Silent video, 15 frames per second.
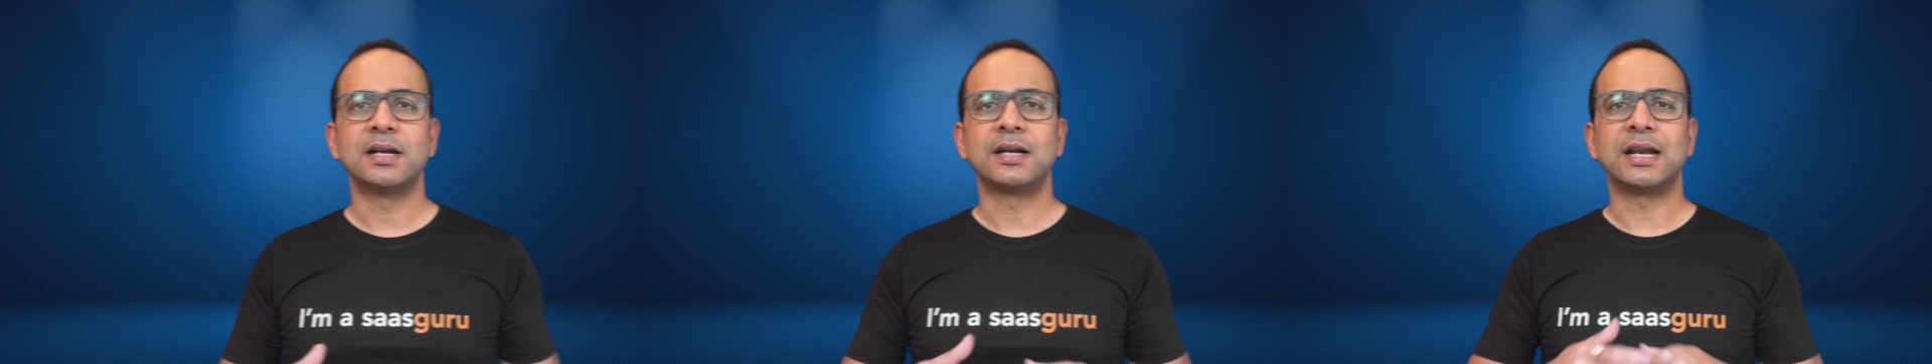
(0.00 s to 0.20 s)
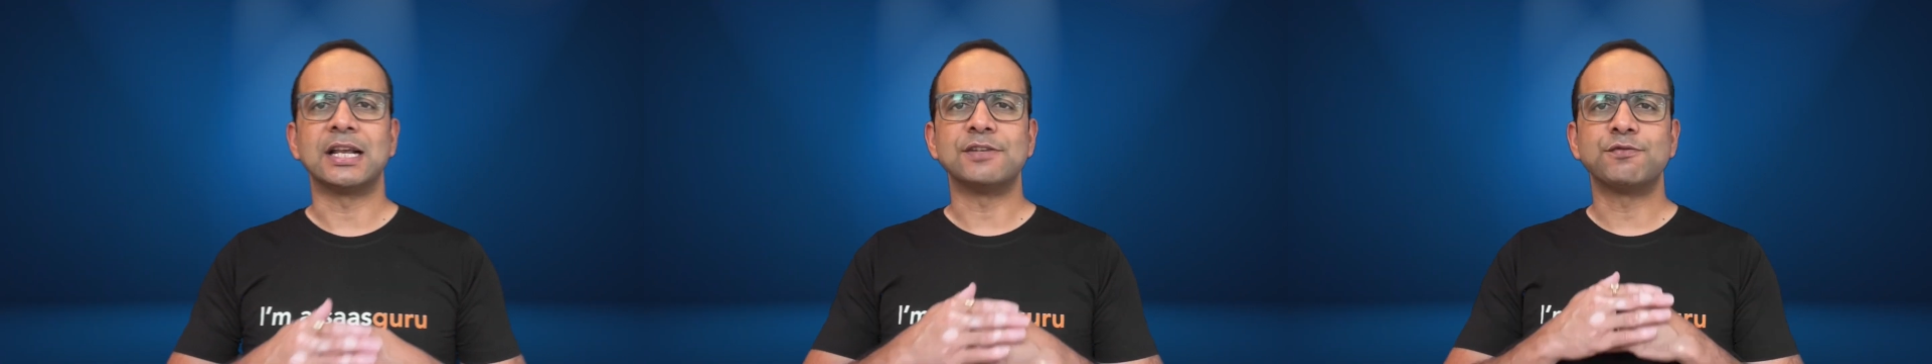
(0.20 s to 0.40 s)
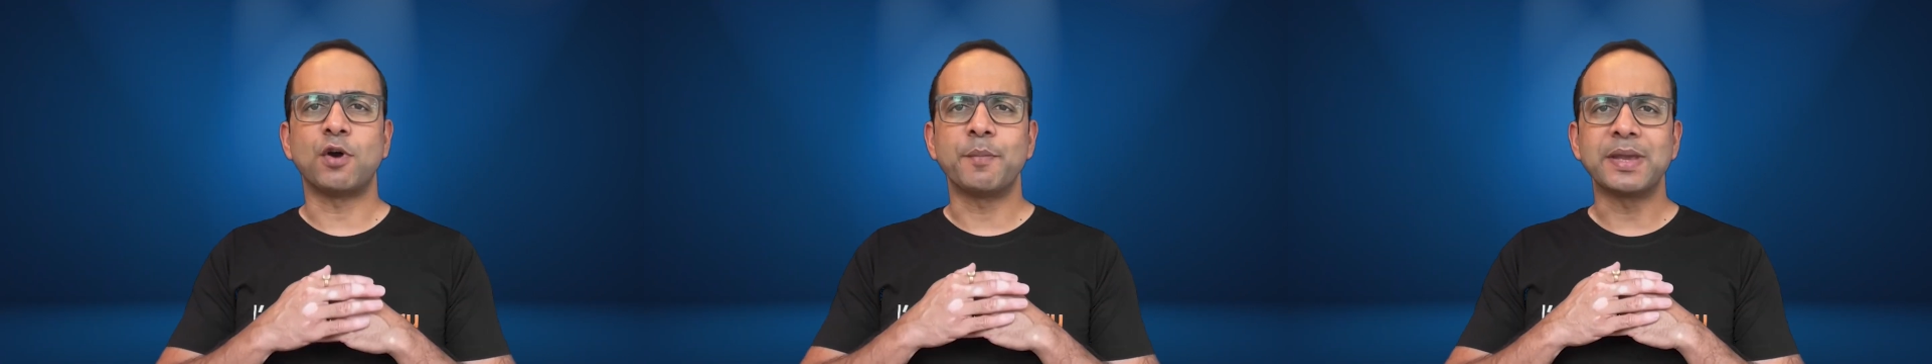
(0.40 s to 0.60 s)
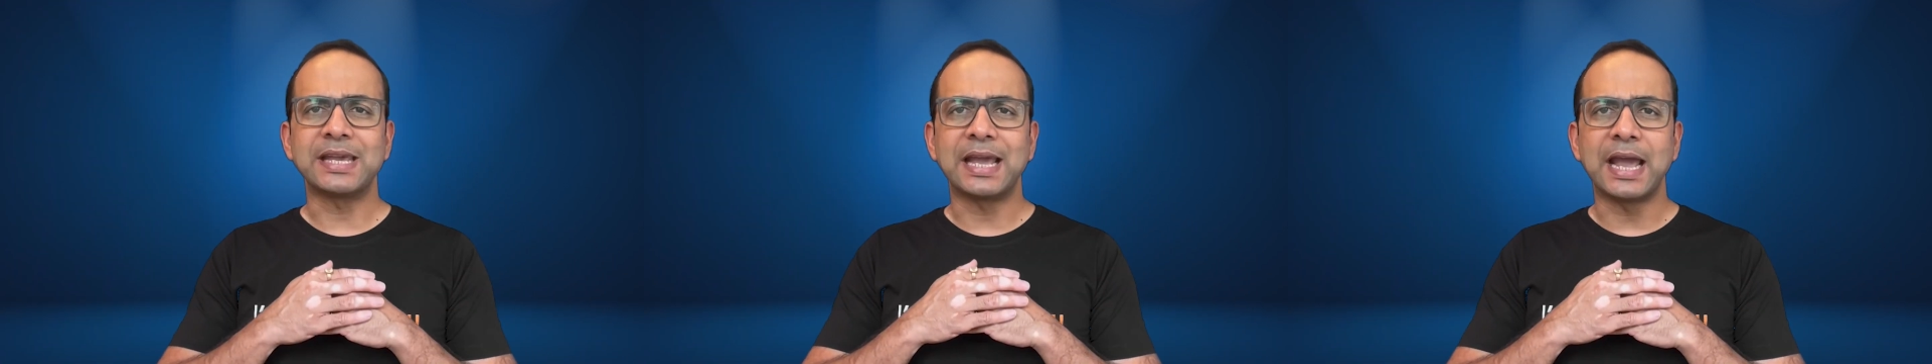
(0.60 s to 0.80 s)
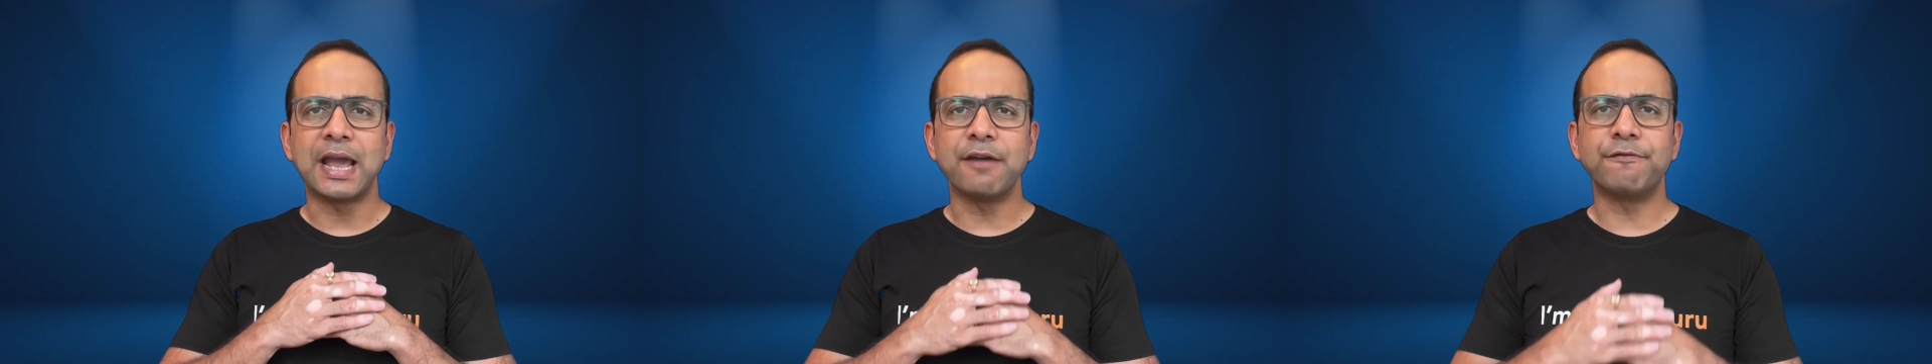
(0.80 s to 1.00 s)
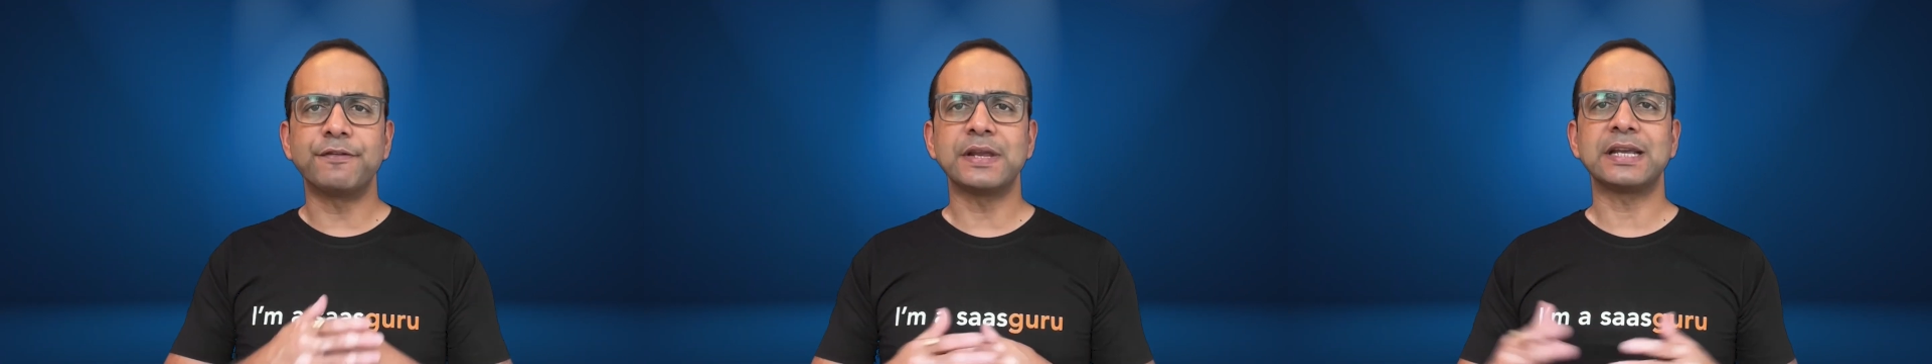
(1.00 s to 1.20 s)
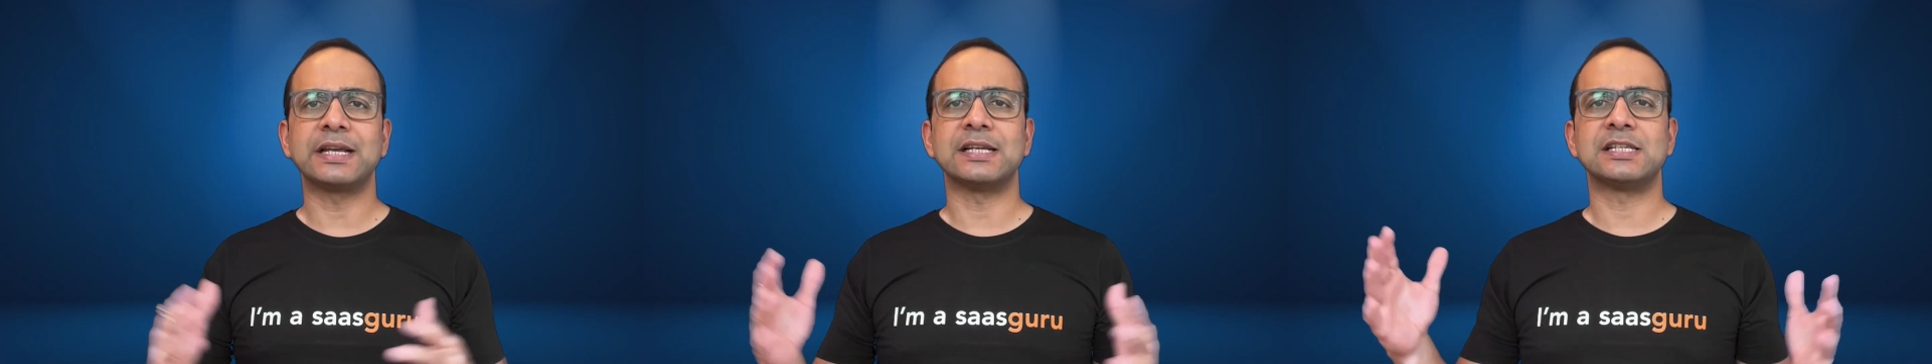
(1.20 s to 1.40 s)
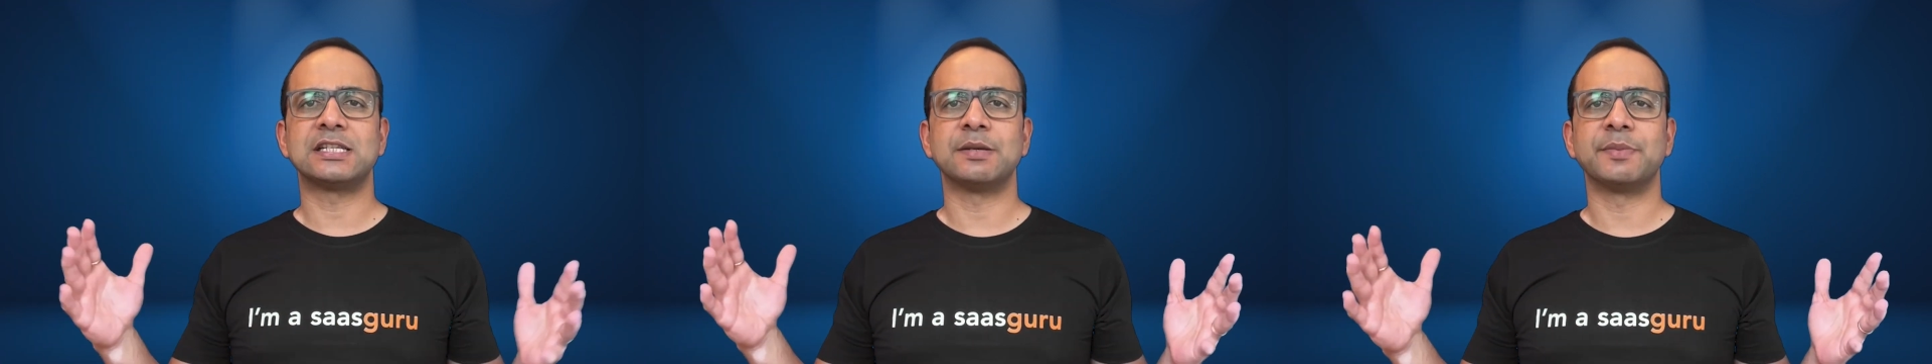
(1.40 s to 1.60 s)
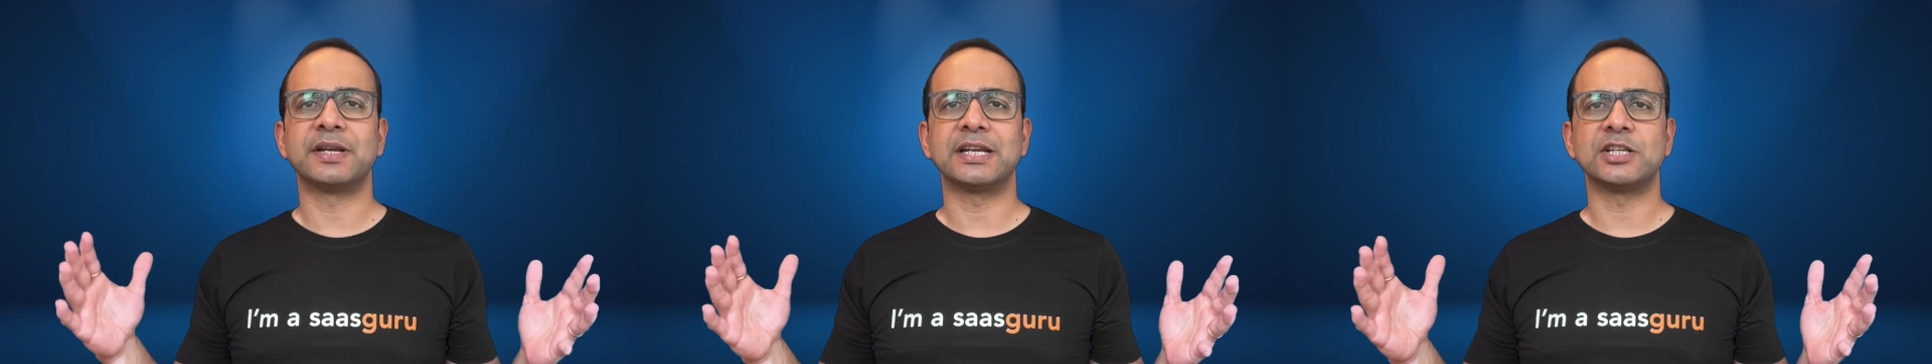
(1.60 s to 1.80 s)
transforming every customer